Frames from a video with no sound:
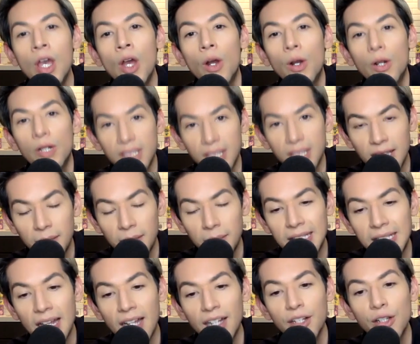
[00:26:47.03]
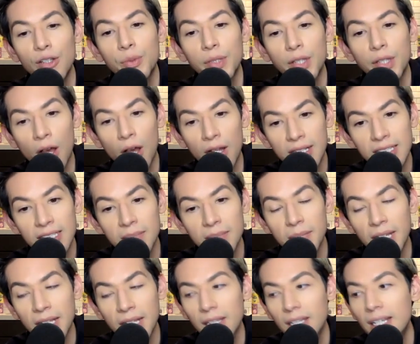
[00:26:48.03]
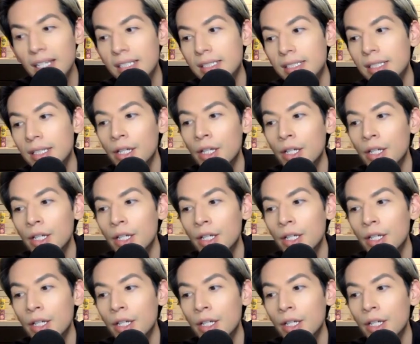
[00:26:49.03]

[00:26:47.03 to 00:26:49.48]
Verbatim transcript: her son that was diagnosed with autism, Nicholas.